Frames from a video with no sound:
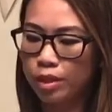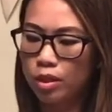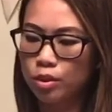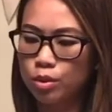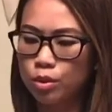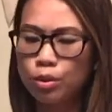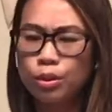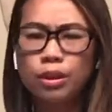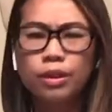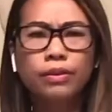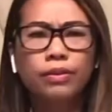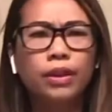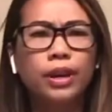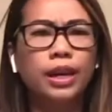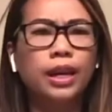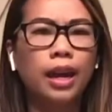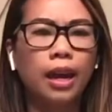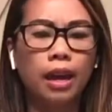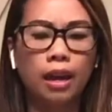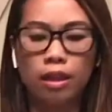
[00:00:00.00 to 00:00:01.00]
sort of
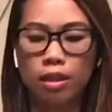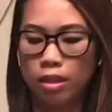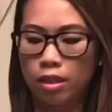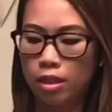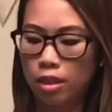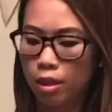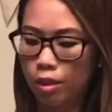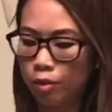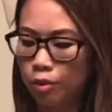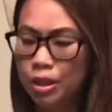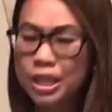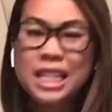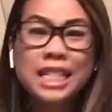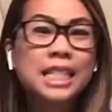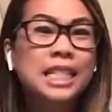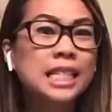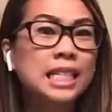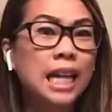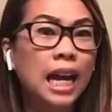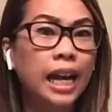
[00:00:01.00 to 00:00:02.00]
like a
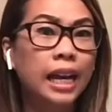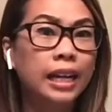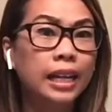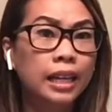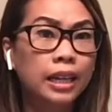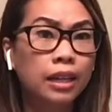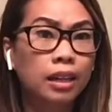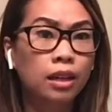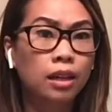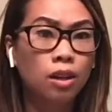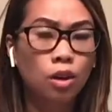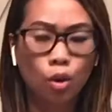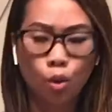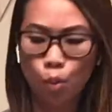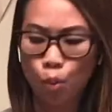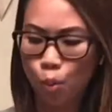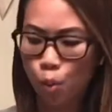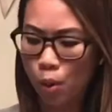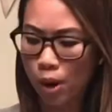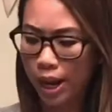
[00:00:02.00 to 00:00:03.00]
3-sided
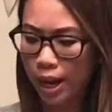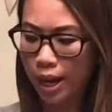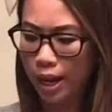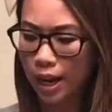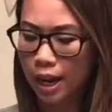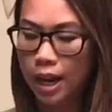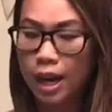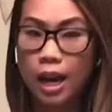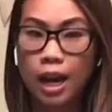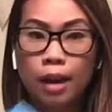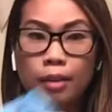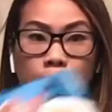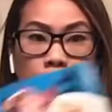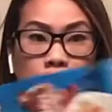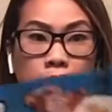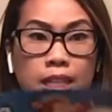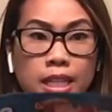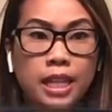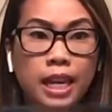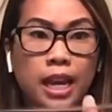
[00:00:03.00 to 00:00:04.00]
wing. I'm
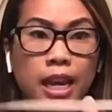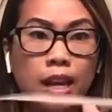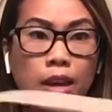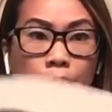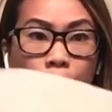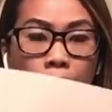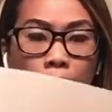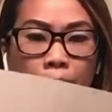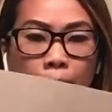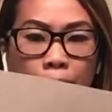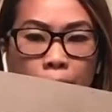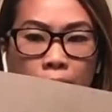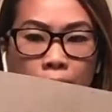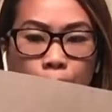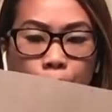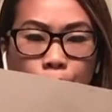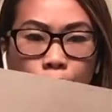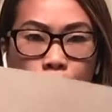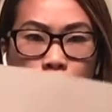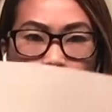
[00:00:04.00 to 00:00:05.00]
going to take my
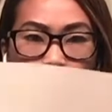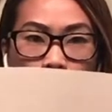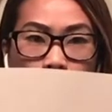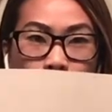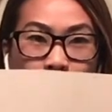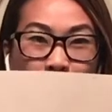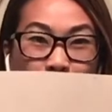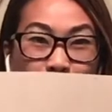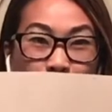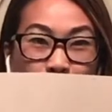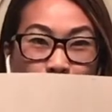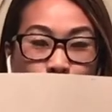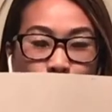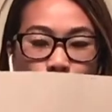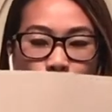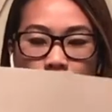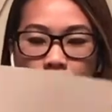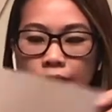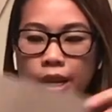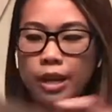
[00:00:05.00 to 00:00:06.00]
paper or my
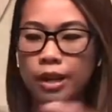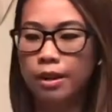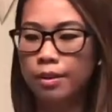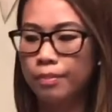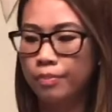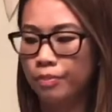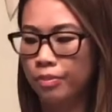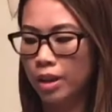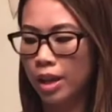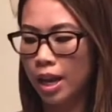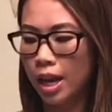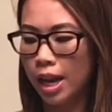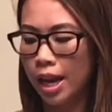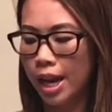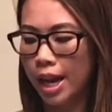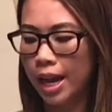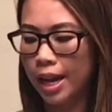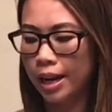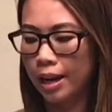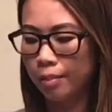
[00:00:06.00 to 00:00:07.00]
cardboard here,
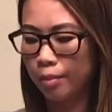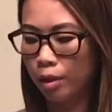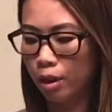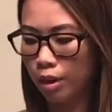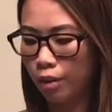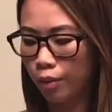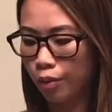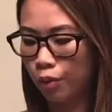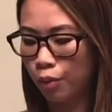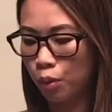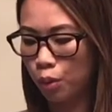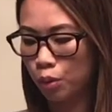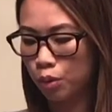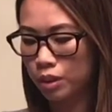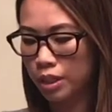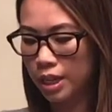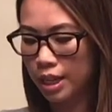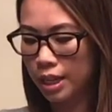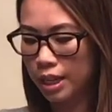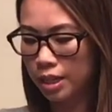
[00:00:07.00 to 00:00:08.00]
and I'm going to
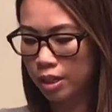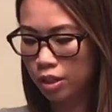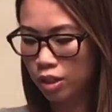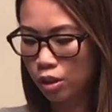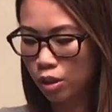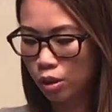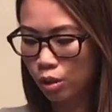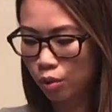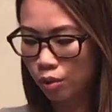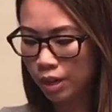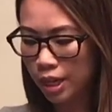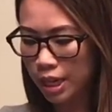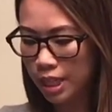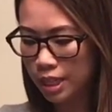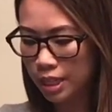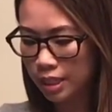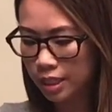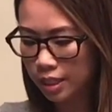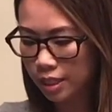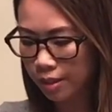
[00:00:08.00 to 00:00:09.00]
fold it into
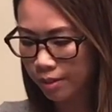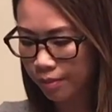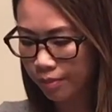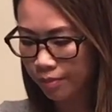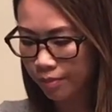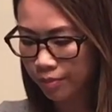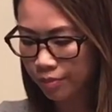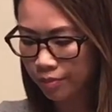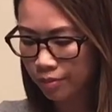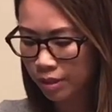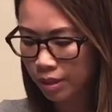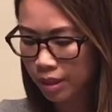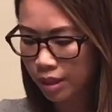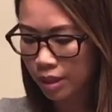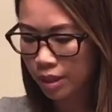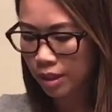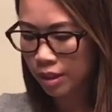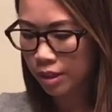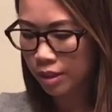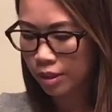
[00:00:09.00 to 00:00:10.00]
3s.
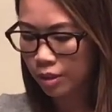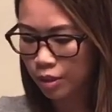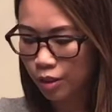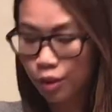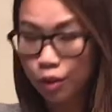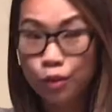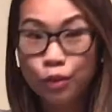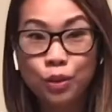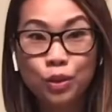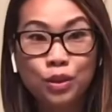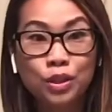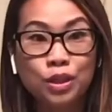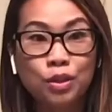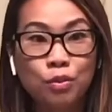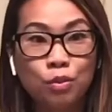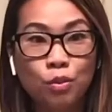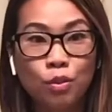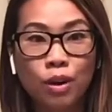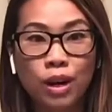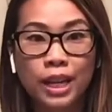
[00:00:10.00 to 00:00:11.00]
So I'll fold
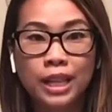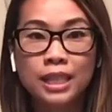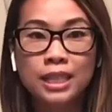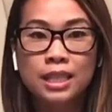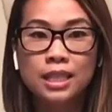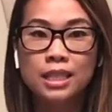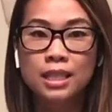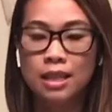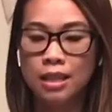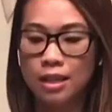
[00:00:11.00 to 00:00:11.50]
it once,